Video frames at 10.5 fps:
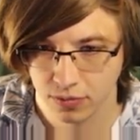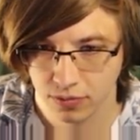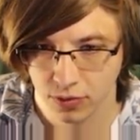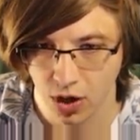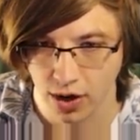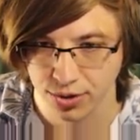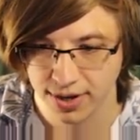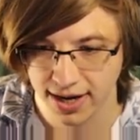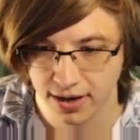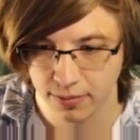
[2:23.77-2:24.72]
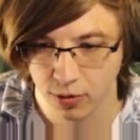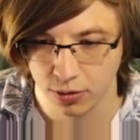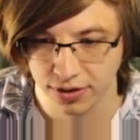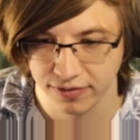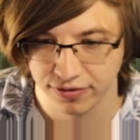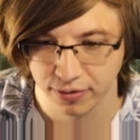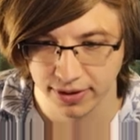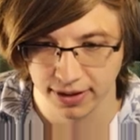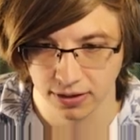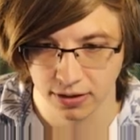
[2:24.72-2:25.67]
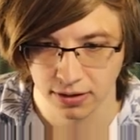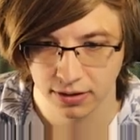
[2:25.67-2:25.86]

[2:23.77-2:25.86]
Oh, you can't hold it for really long.